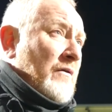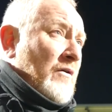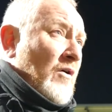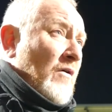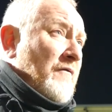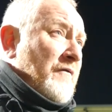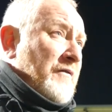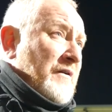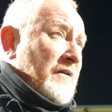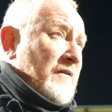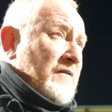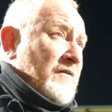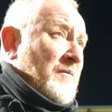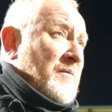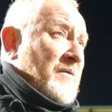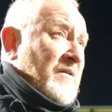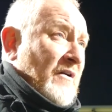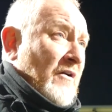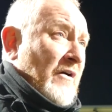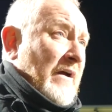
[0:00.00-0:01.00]
the confidence
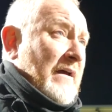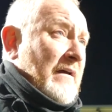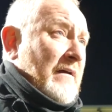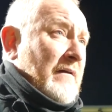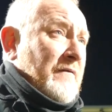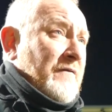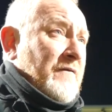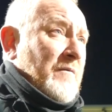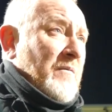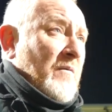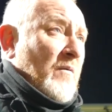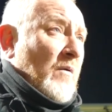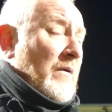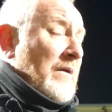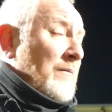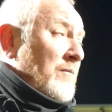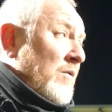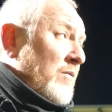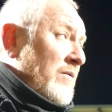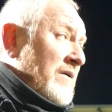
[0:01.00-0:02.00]
from tonight and from
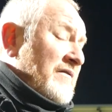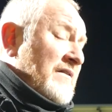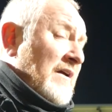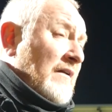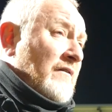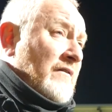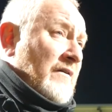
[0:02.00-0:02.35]
what, what we've done